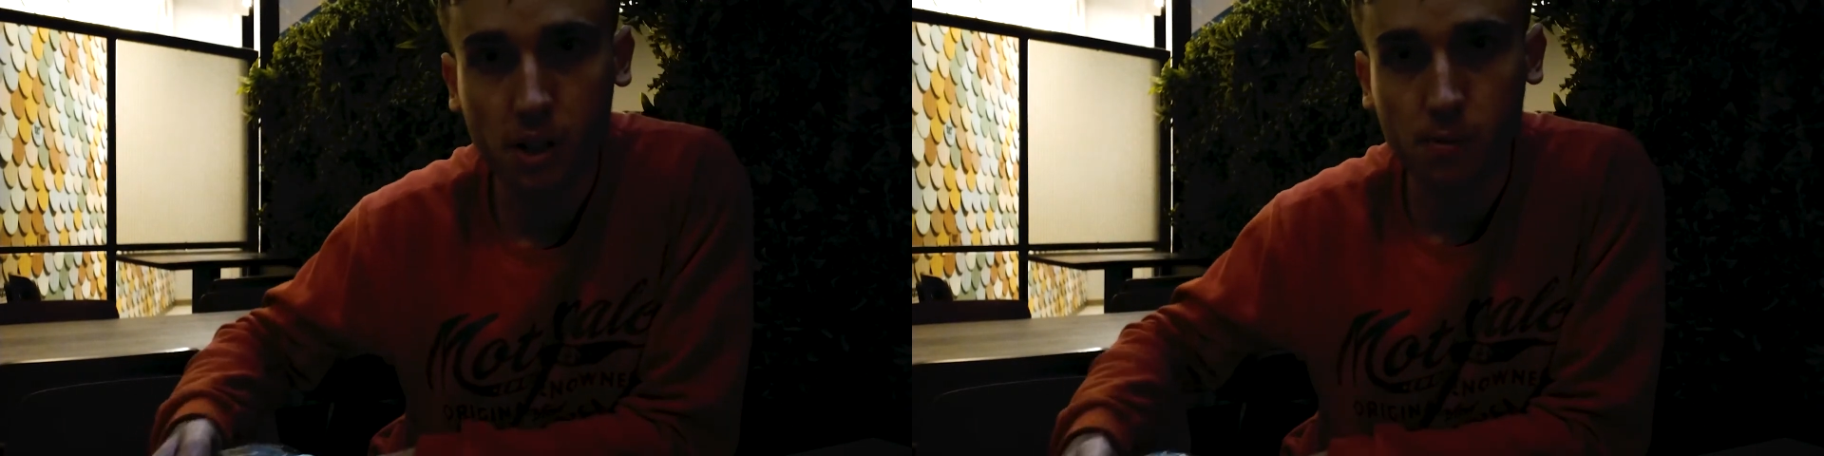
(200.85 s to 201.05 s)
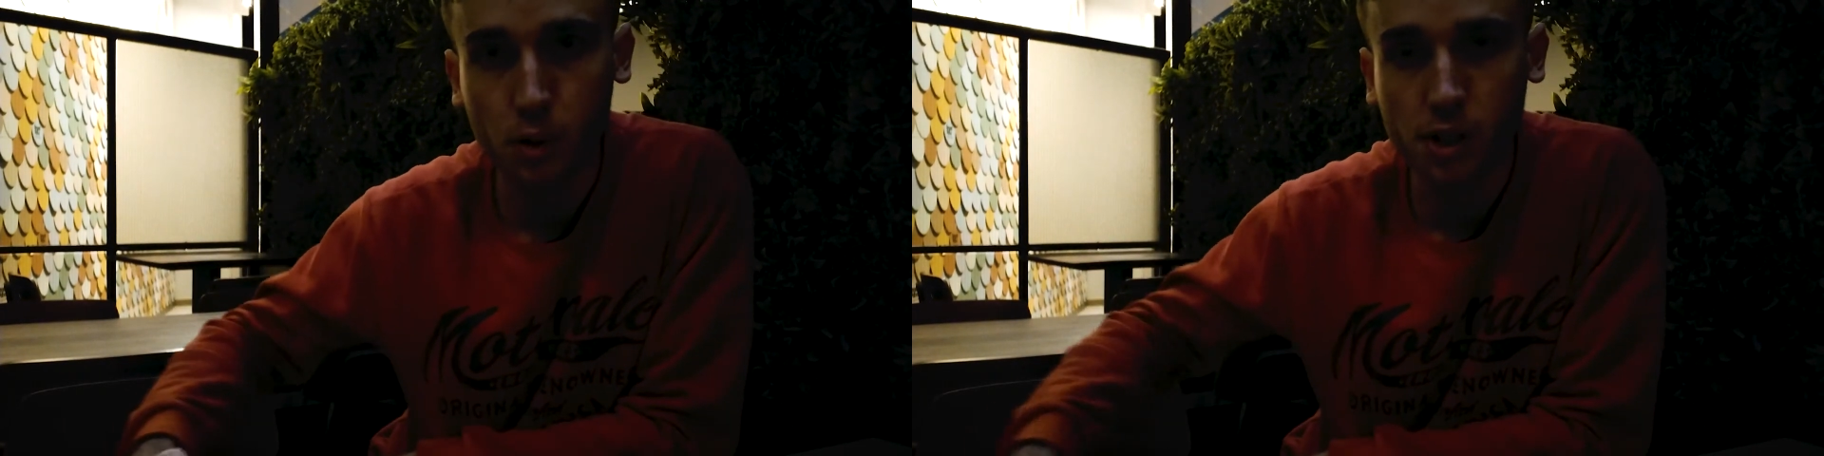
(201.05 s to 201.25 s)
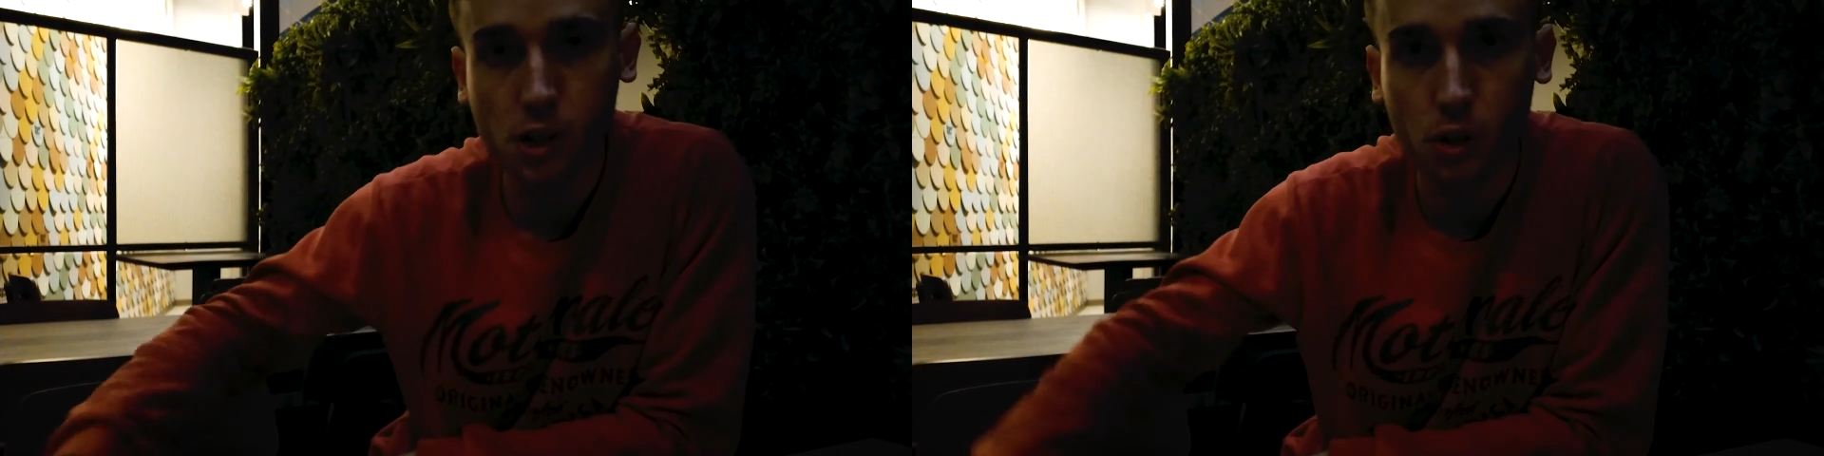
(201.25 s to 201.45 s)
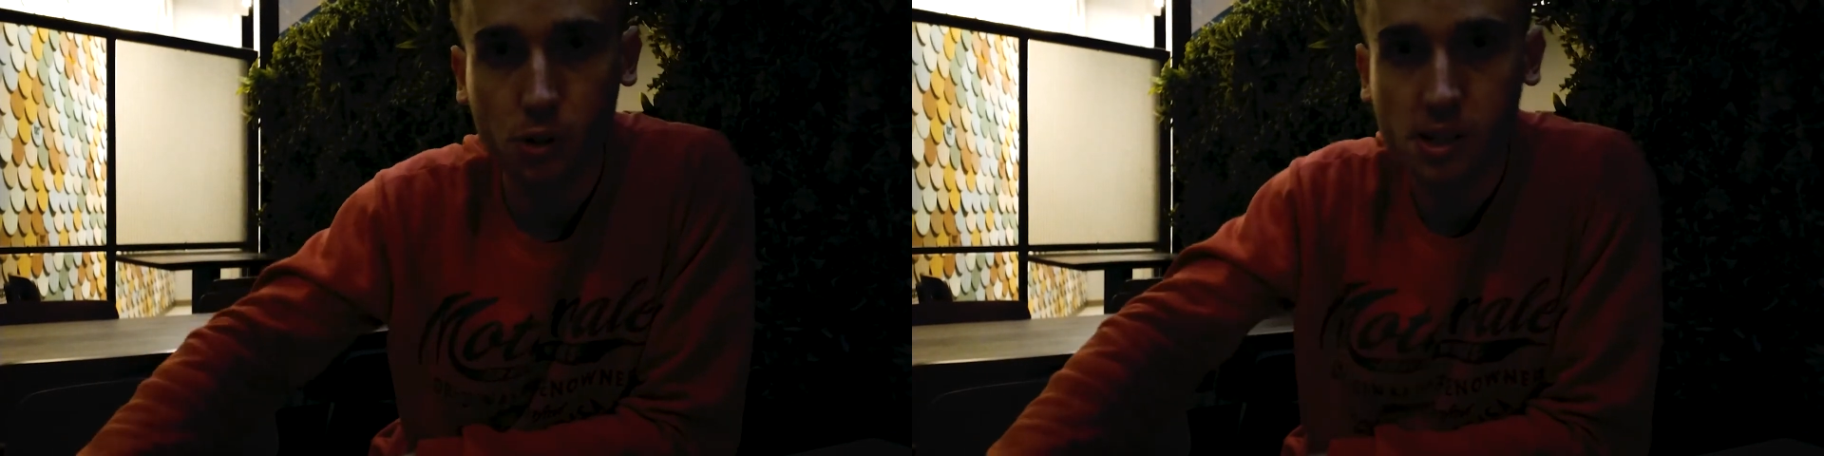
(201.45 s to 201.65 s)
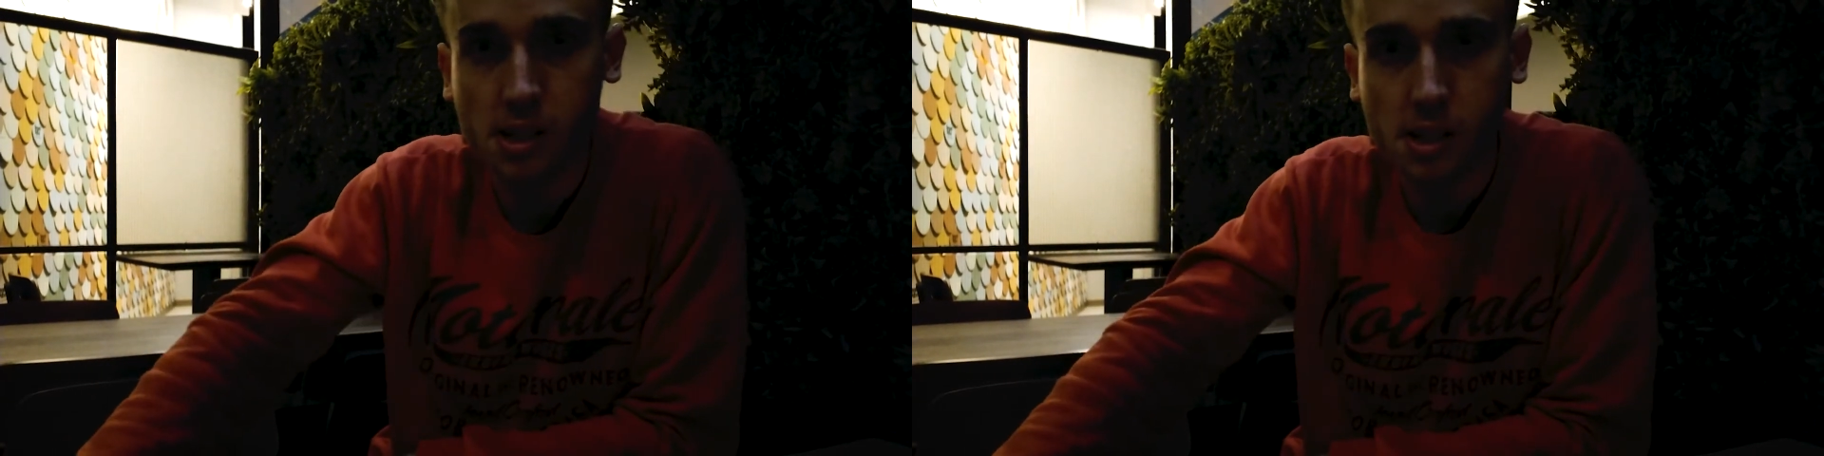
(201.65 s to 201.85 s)
food
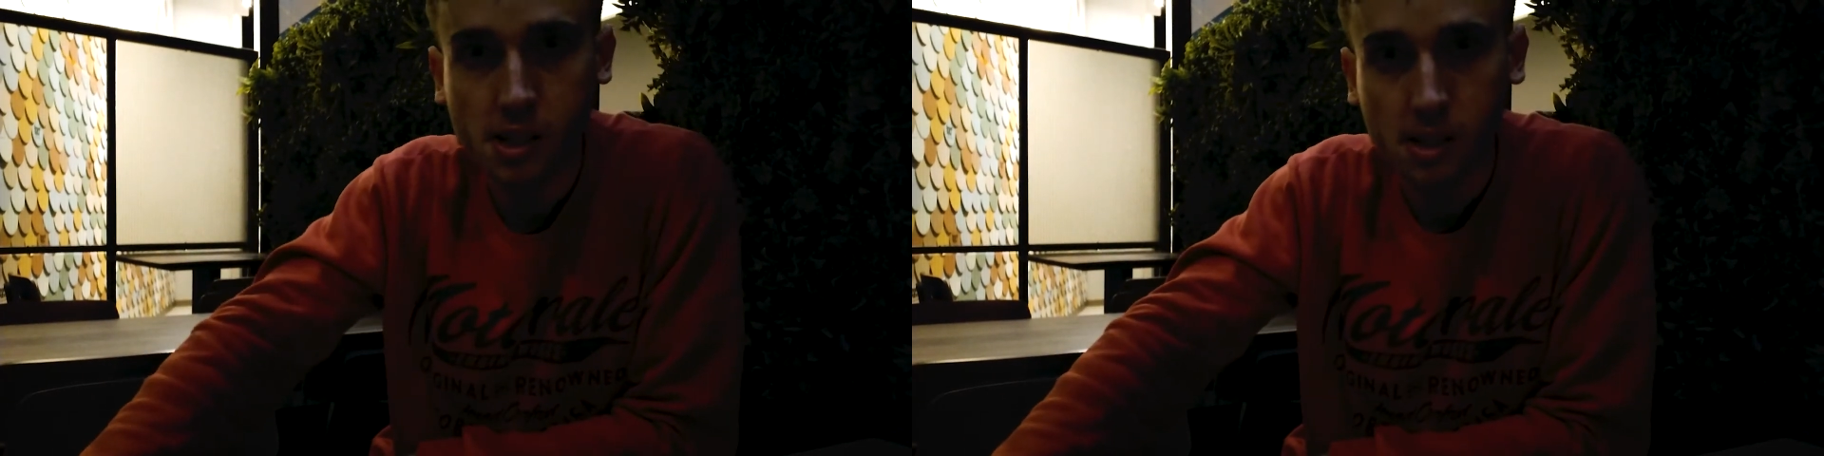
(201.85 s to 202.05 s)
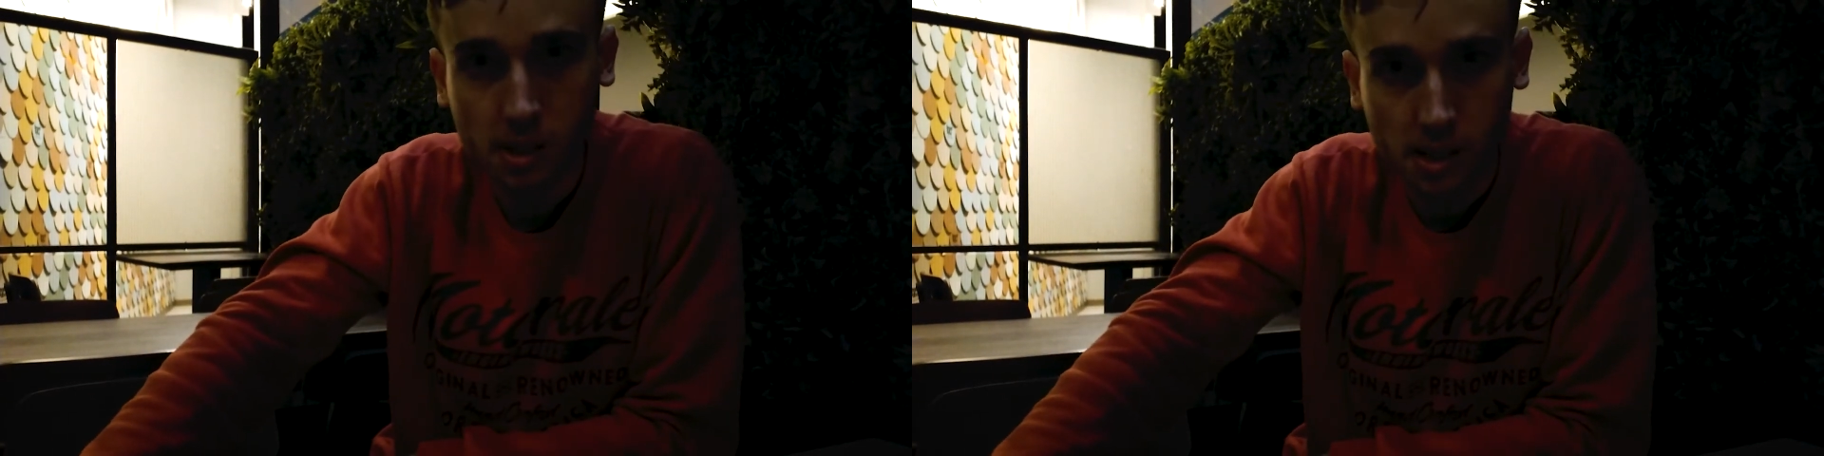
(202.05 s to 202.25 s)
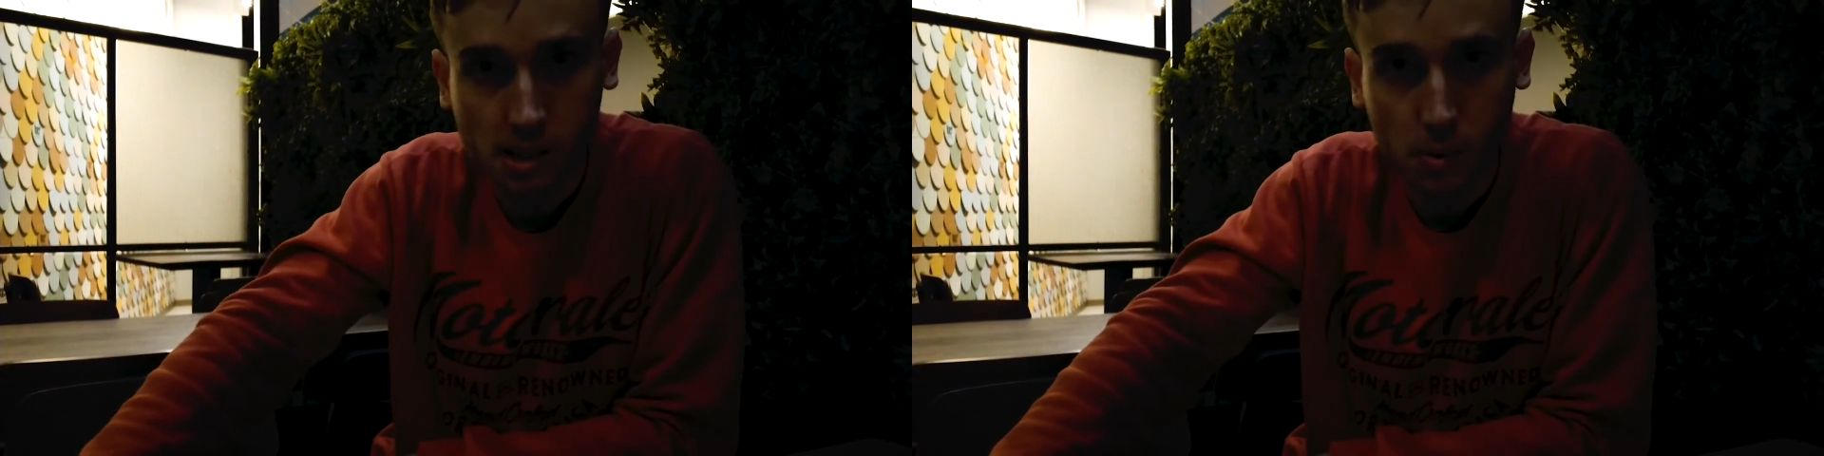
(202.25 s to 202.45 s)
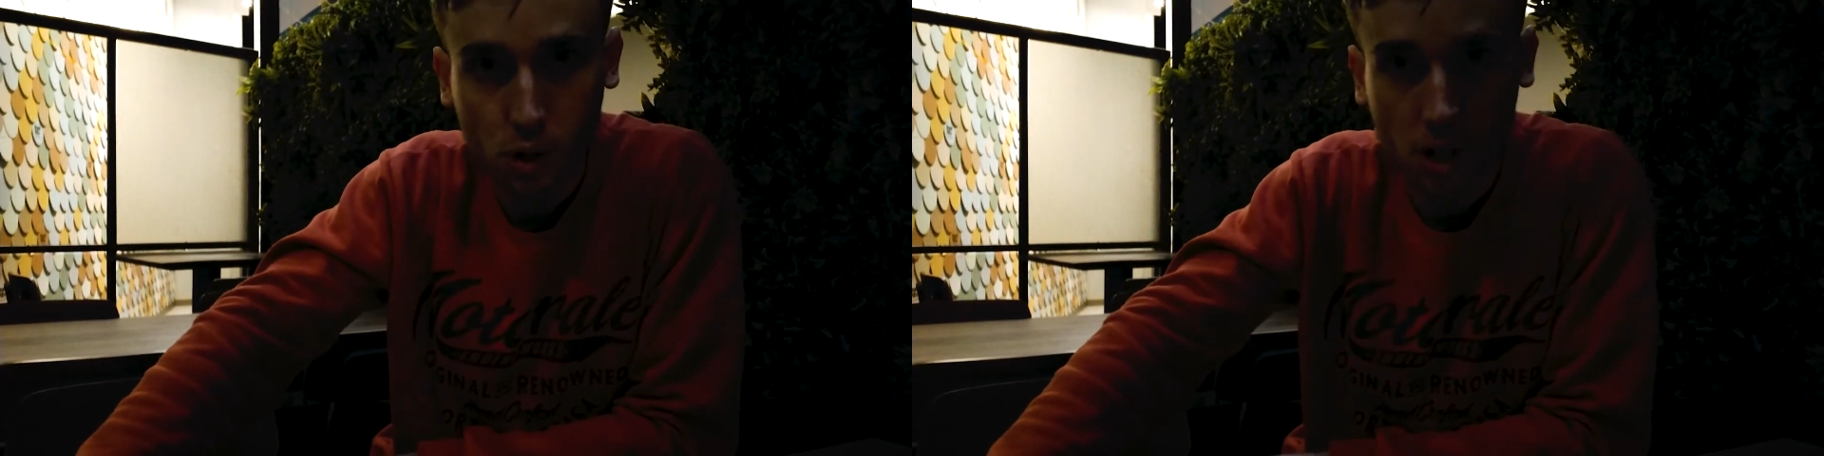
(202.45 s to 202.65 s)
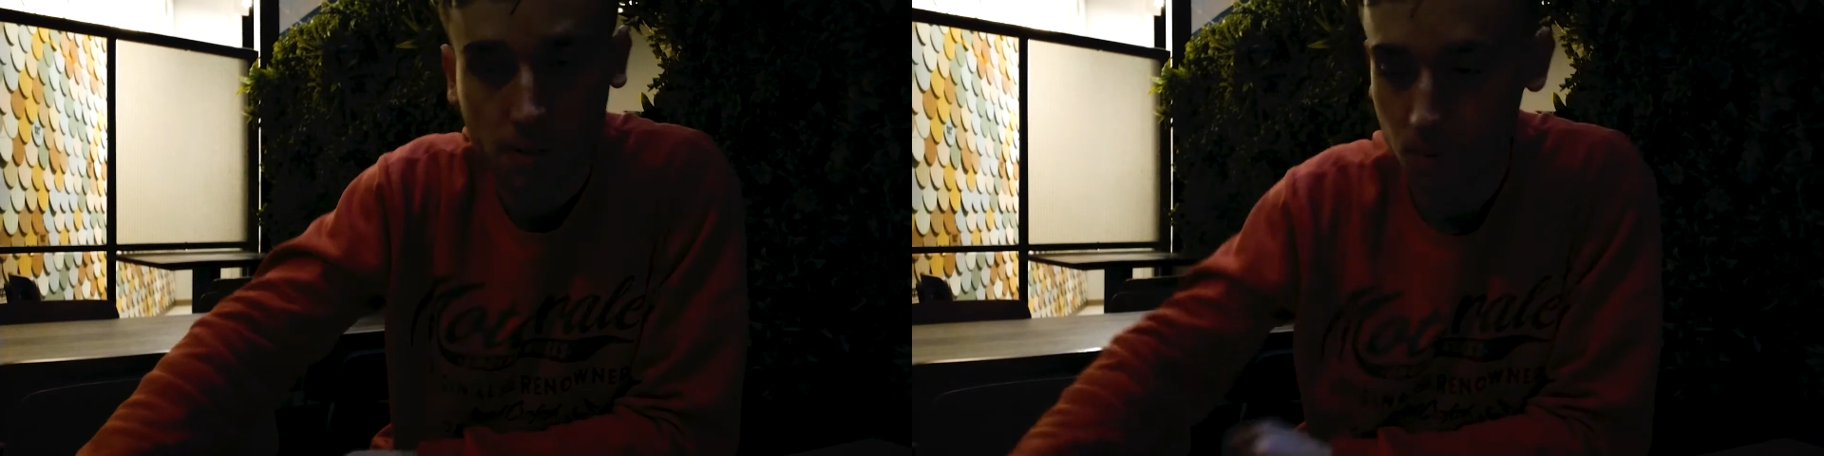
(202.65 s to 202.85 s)
intolerances, things I'm
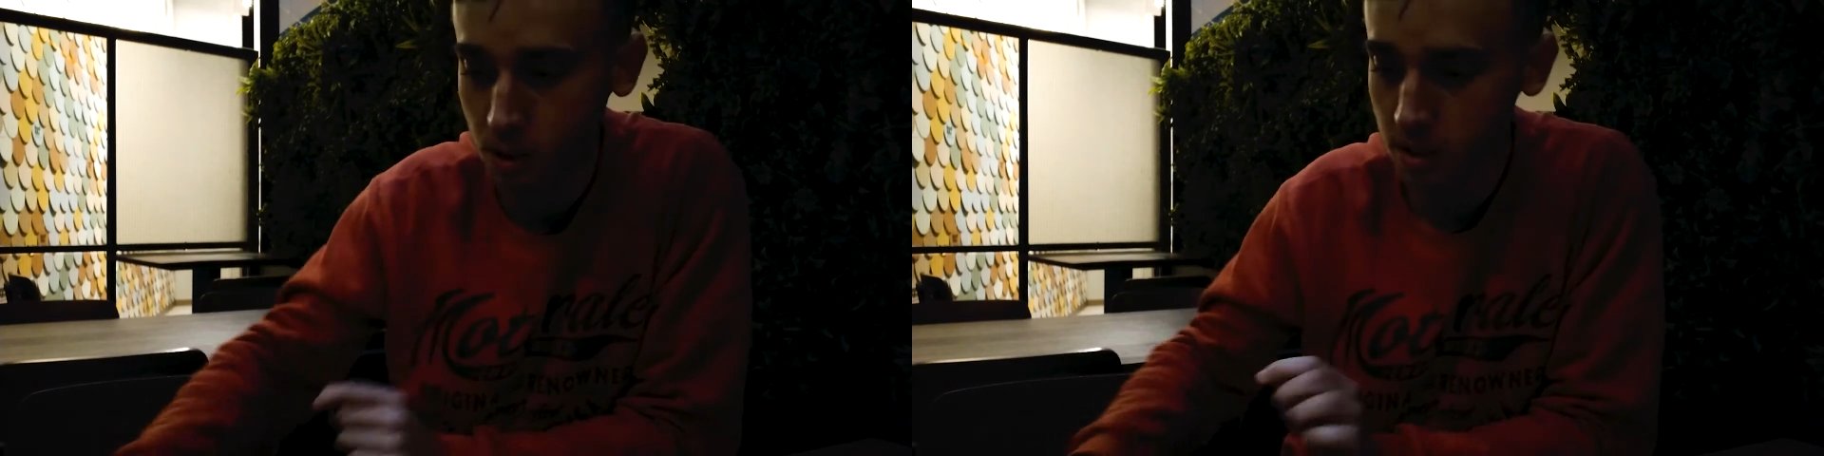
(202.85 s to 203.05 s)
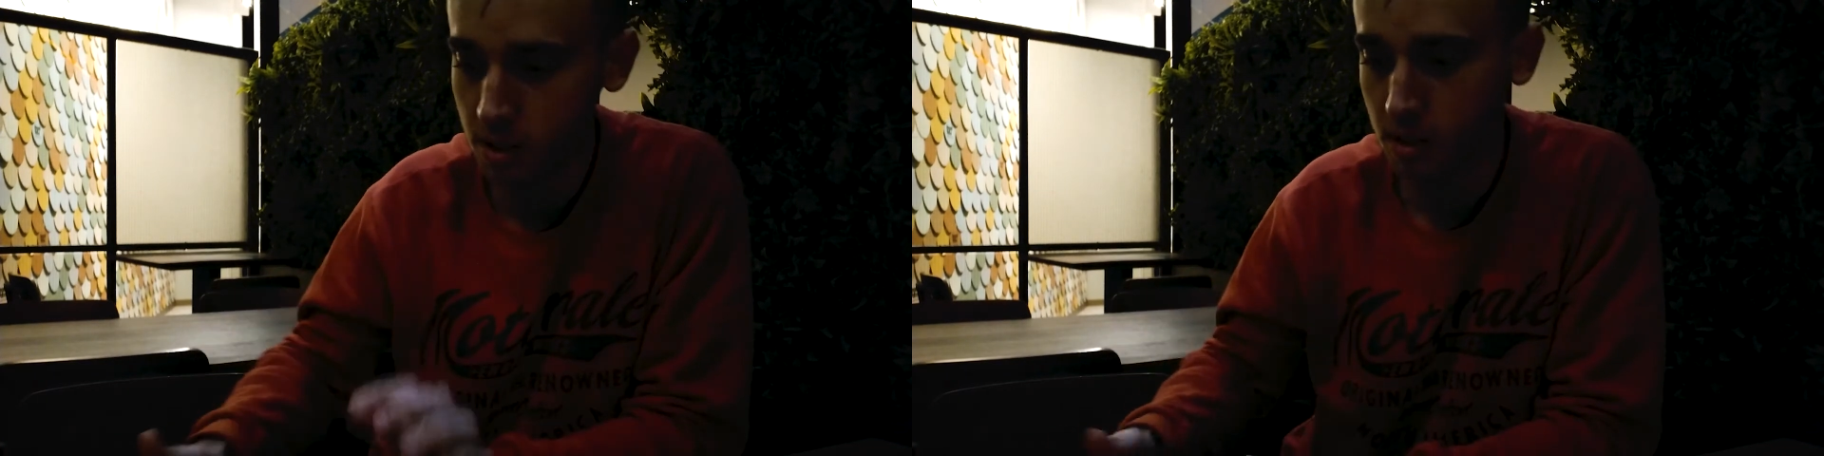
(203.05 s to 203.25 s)
trying to avoid.